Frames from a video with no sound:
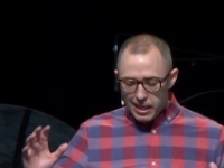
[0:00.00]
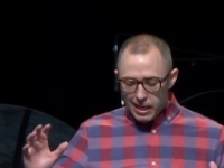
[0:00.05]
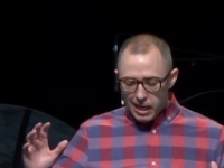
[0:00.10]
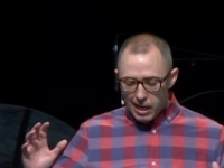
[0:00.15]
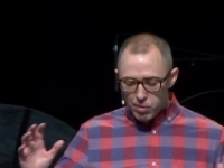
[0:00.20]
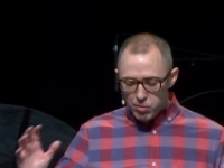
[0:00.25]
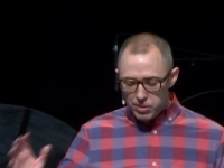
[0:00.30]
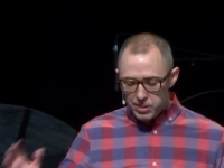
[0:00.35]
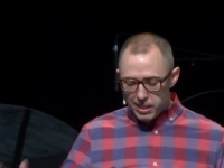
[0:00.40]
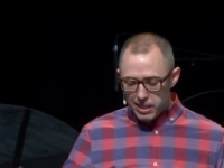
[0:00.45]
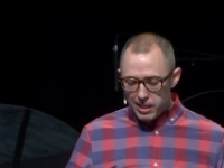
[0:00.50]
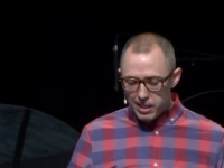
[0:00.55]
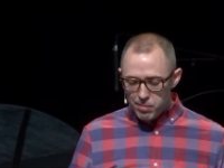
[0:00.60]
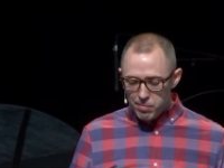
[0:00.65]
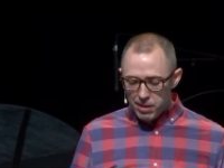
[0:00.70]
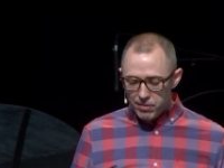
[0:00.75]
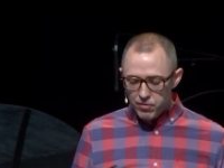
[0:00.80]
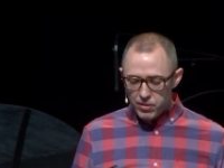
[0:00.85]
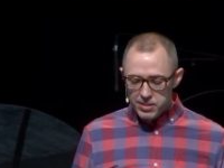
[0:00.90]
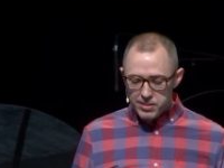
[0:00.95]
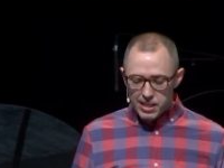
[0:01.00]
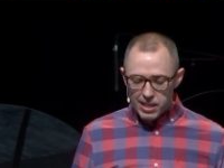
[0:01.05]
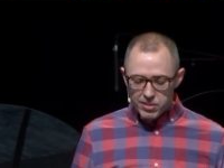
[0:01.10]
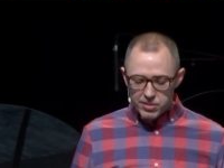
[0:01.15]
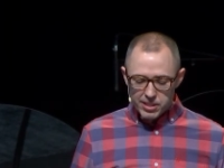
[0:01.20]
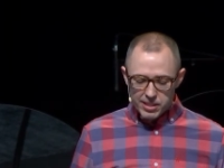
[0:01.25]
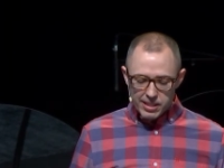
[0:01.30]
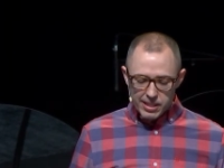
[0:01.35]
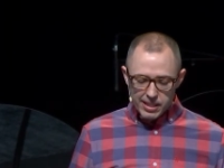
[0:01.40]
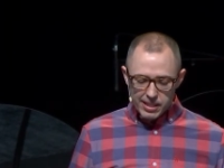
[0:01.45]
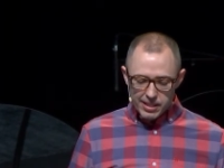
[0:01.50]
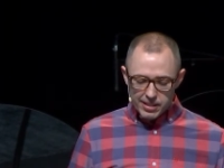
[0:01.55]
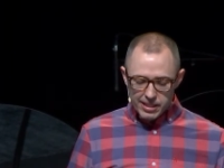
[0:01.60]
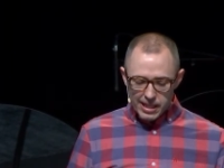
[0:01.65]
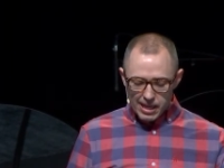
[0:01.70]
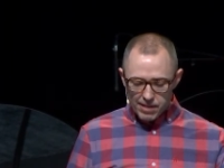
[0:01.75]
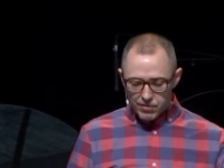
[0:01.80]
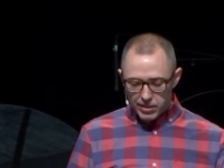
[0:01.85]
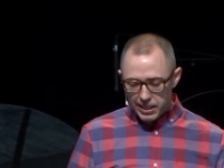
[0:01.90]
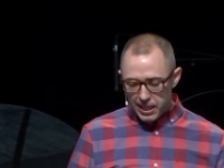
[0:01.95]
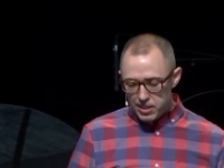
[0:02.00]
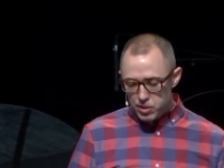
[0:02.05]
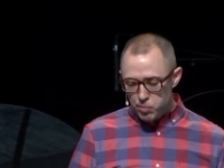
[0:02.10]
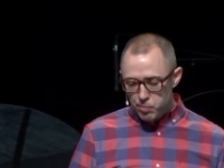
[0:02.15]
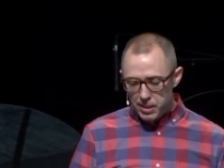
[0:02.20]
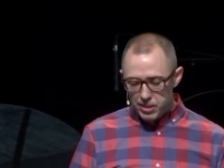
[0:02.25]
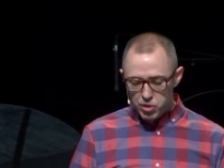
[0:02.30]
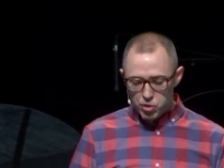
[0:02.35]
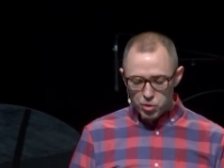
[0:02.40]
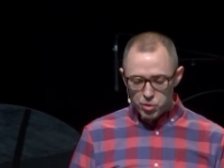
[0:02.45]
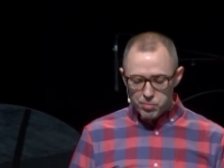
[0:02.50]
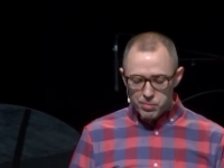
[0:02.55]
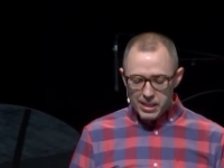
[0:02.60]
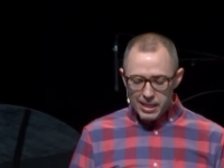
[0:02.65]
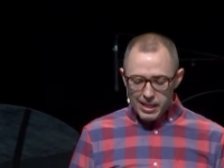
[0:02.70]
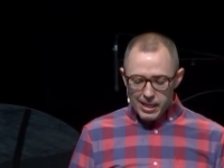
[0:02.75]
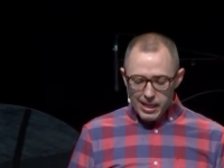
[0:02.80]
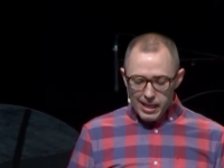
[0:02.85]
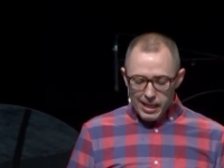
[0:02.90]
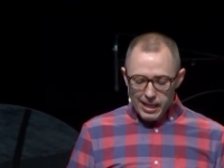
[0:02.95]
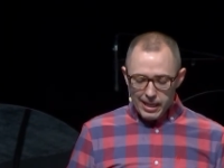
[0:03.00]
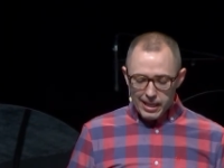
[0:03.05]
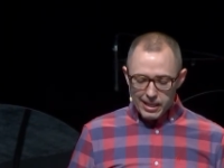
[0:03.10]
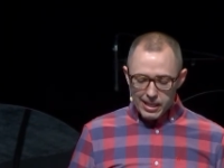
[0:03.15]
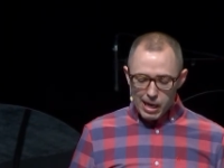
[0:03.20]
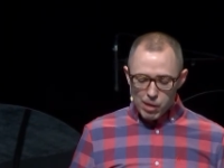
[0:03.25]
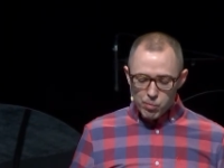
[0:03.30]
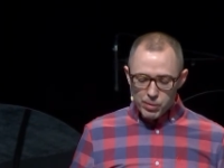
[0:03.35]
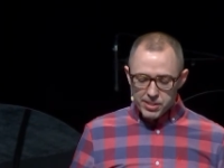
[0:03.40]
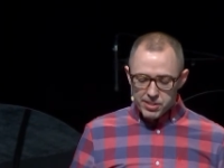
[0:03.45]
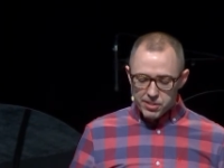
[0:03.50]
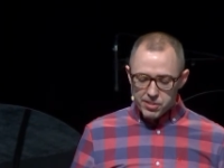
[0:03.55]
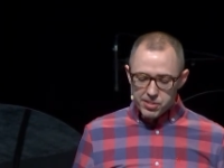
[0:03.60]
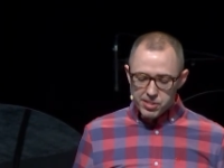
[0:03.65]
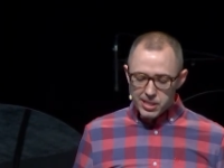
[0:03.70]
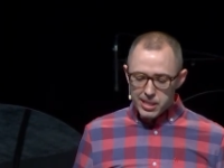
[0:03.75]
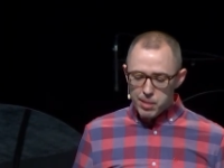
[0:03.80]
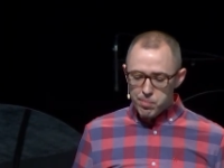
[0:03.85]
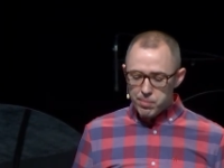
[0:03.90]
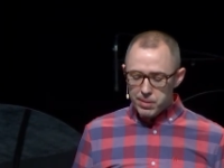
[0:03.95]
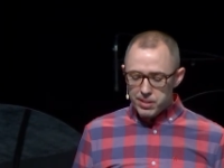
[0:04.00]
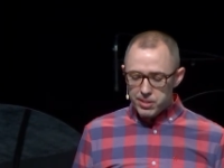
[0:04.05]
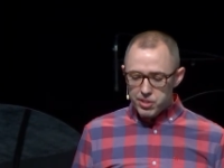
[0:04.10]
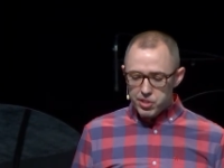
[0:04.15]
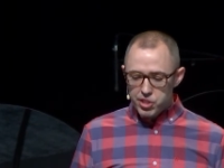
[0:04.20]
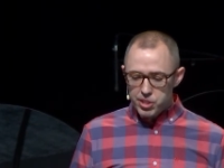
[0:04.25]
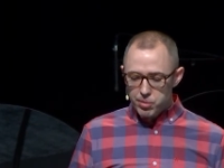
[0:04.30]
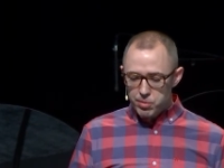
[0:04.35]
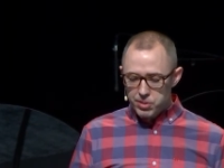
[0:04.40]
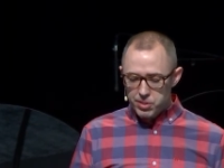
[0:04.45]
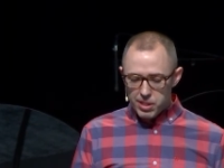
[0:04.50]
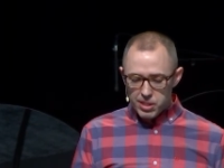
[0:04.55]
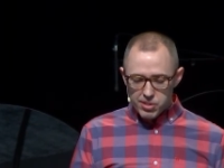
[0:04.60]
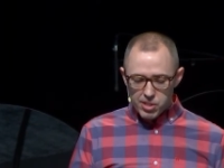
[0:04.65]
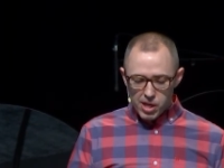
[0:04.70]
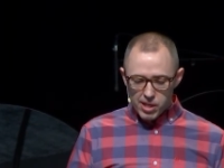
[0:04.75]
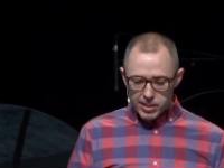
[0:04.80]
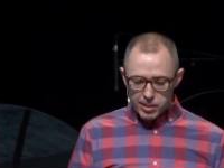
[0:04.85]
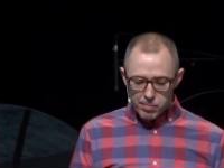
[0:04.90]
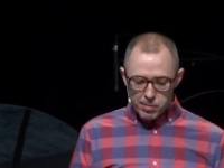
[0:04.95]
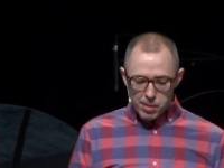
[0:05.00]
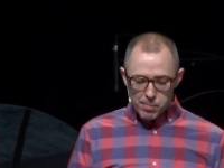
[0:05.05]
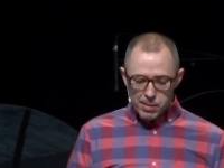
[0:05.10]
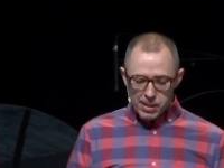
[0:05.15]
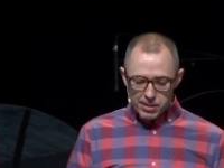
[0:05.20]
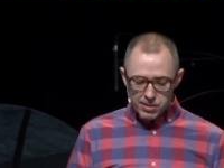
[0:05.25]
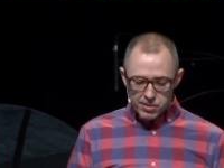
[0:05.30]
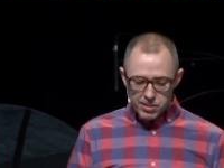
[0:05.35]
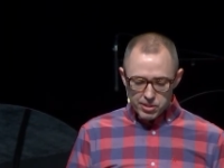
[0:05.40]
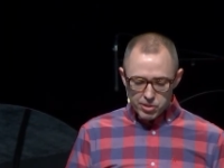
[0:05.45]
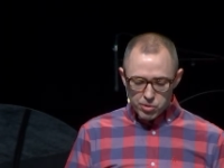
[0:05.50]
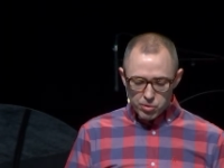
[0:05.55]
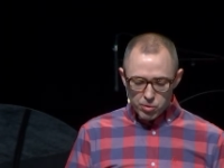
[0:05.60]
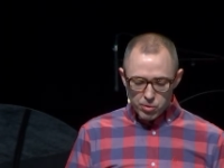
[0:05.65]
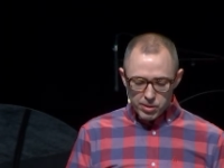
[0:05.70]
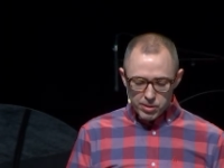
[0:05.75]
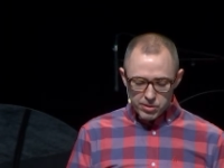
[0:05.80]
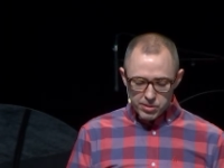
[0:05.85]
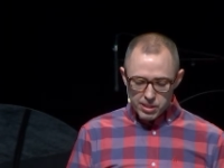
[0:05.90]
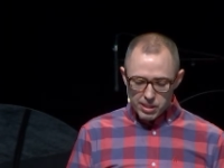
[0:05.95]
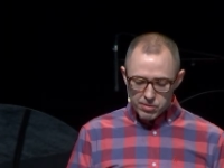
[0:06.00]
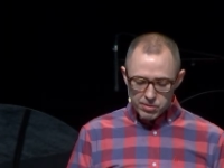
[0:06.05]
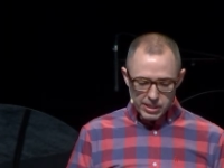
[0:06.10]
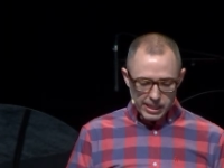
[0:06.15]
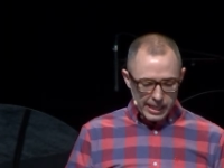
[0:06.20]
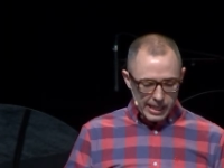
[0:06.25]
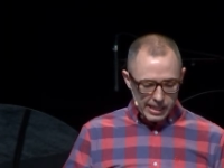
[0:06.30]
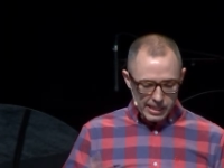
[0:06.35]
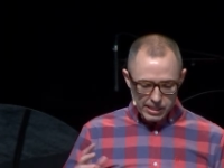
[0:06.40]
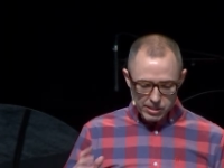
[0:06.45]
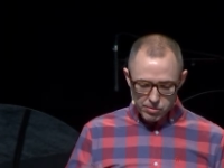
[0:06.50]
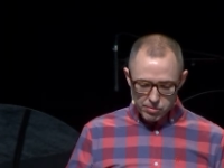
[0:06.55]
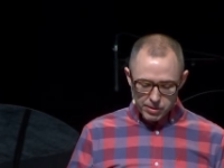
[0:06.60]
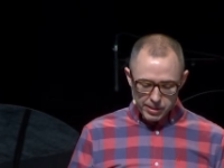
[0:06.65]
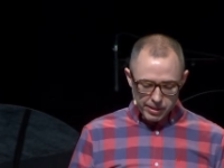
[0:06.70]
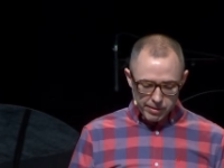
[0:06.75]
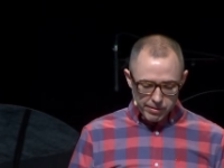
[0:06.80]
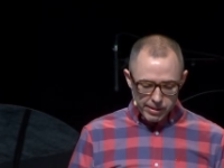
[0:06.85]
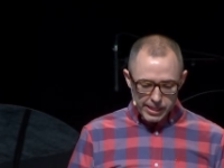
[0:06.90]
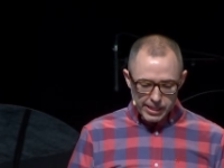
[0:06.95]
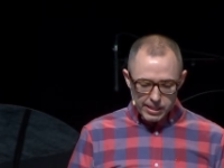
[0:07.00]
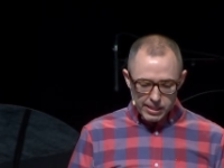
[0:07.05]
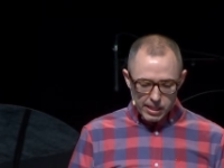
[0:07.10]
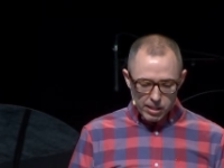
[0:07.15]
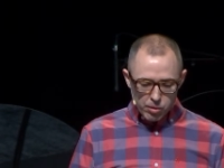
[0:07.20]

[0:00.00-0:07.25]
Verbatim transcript: I was in my friend's house, and they have a guest bedroom, and I went to sleep, and she was talking to me about essential oils, and I was like, "Hey, that's really great.